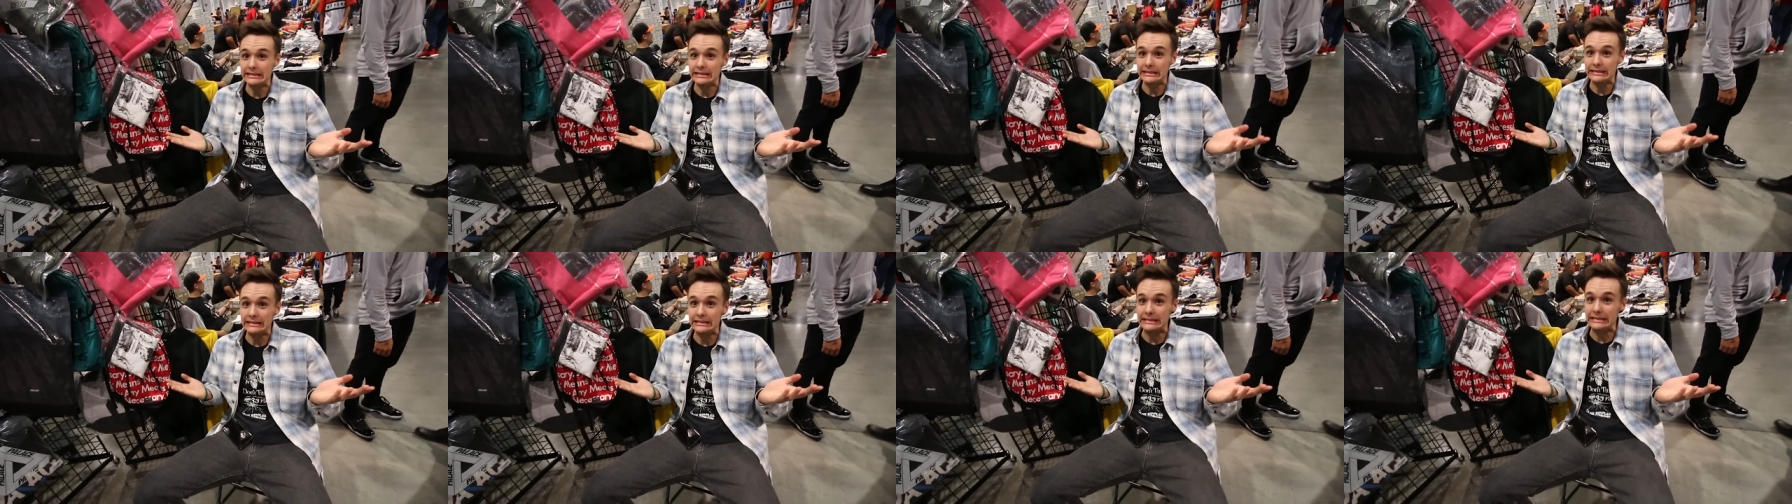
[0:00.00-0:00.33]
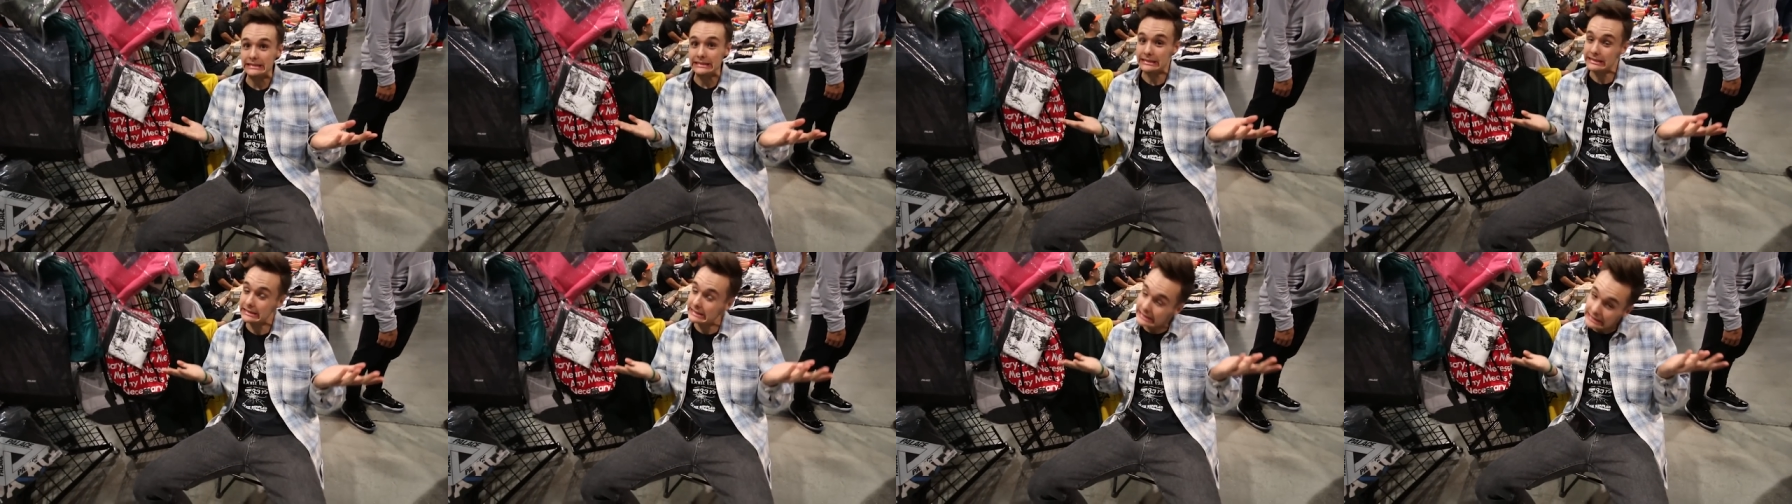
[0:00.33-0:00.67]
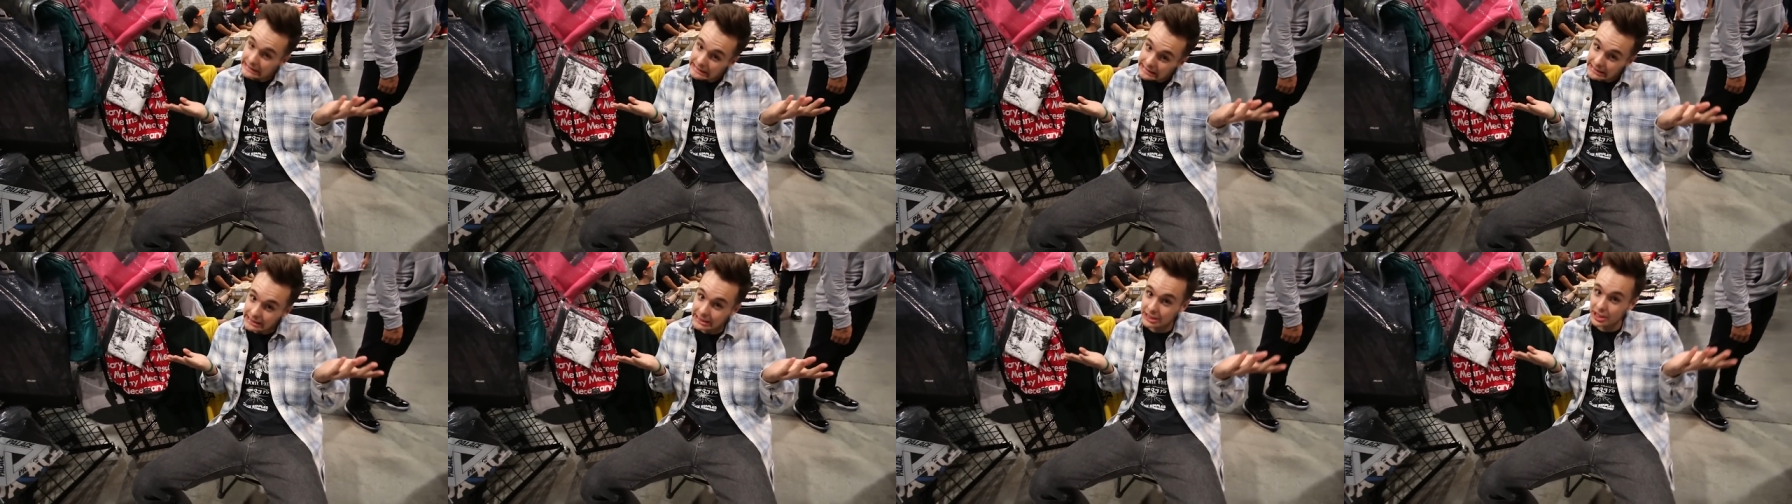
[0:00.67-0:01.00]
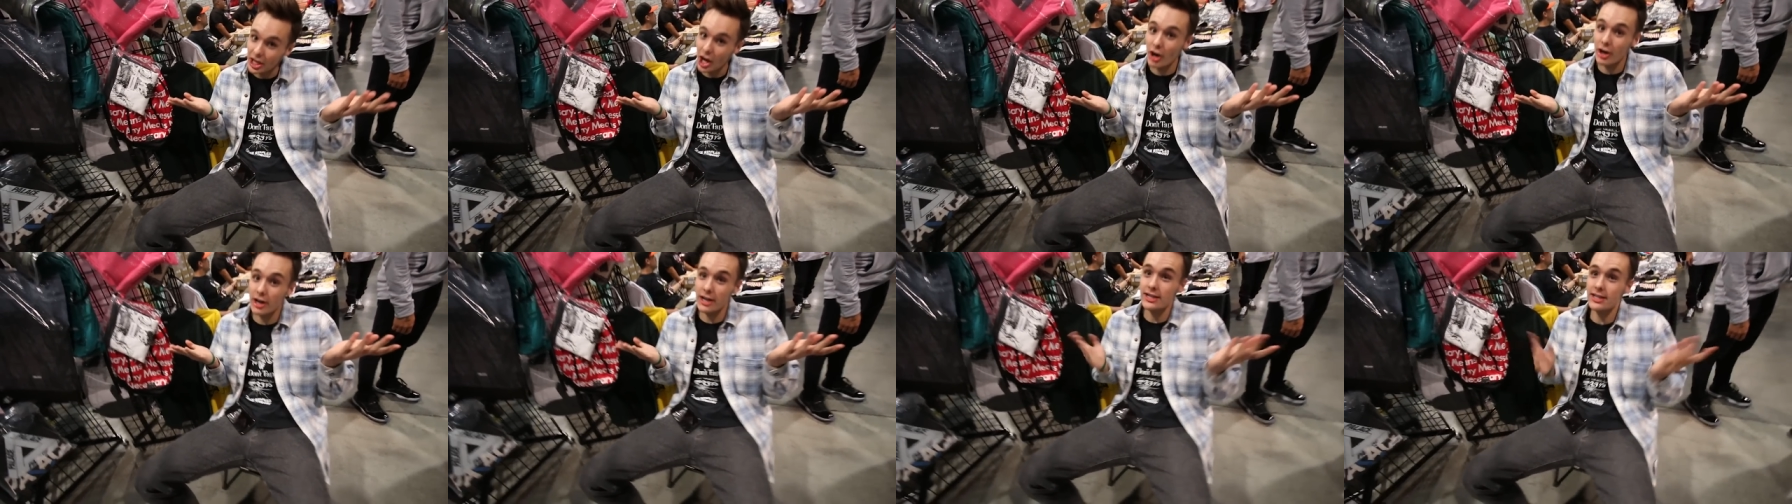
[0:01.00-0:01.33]
Okay. Right.
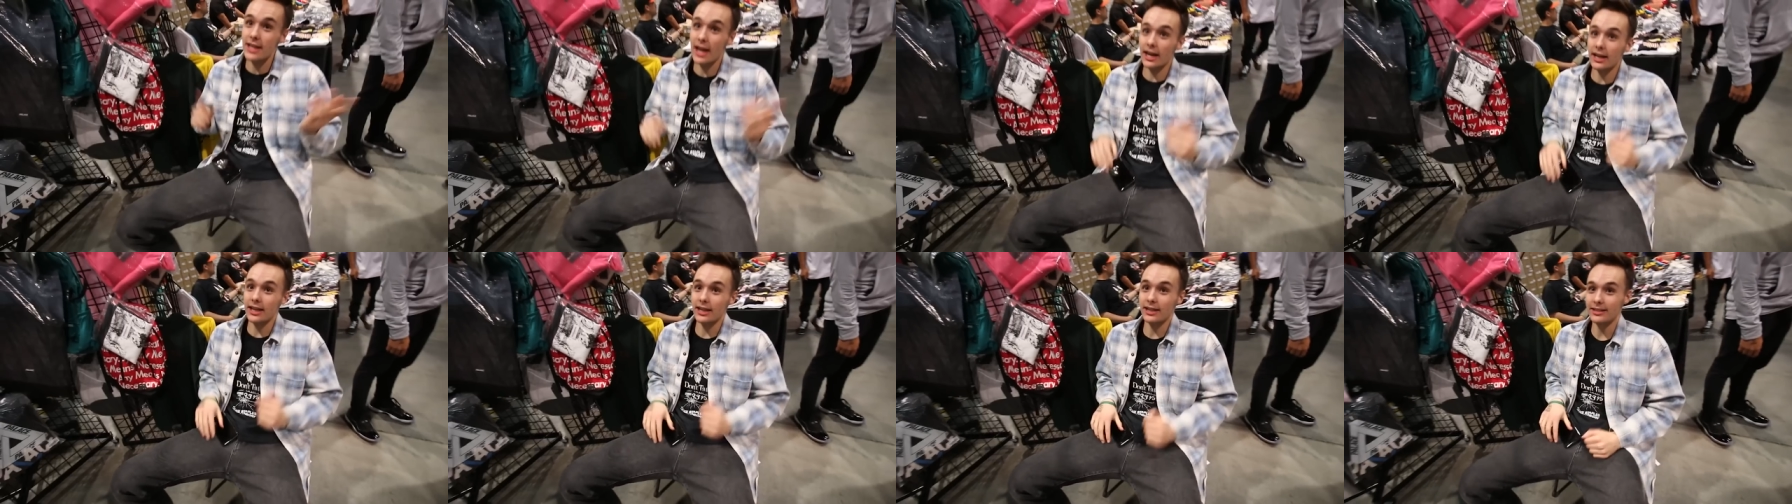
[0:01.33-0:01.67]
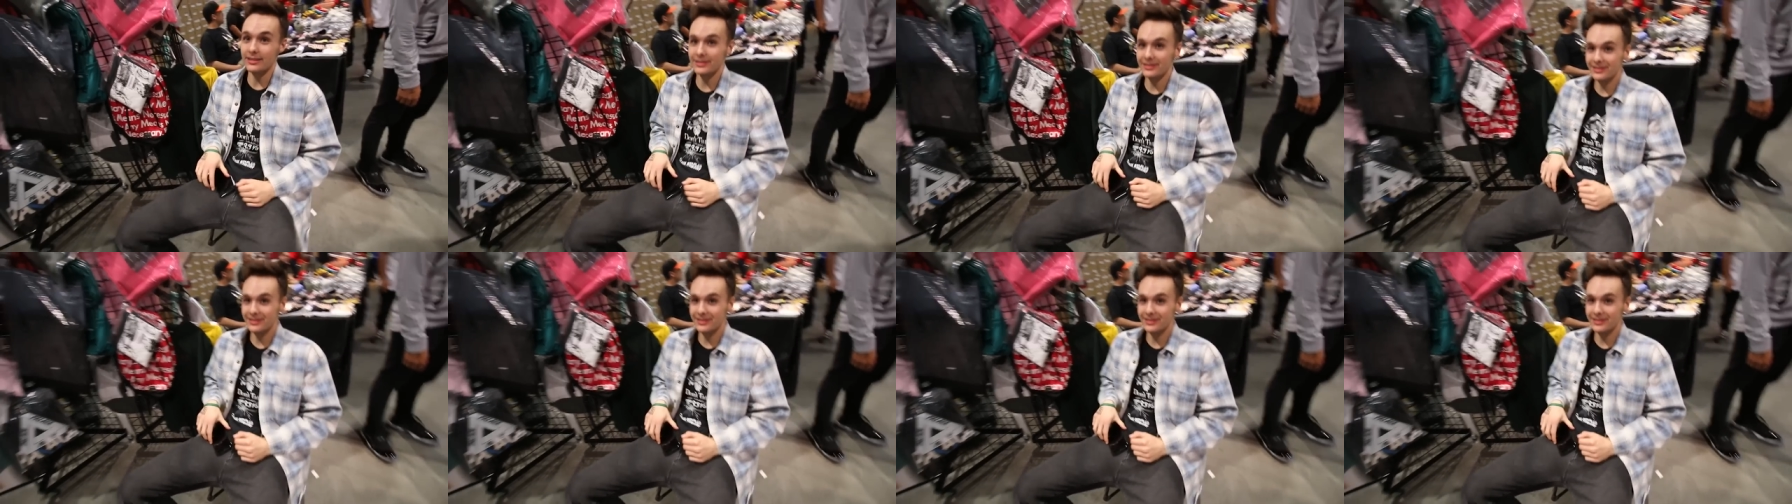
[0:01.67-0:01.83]
Sorry, Teddy.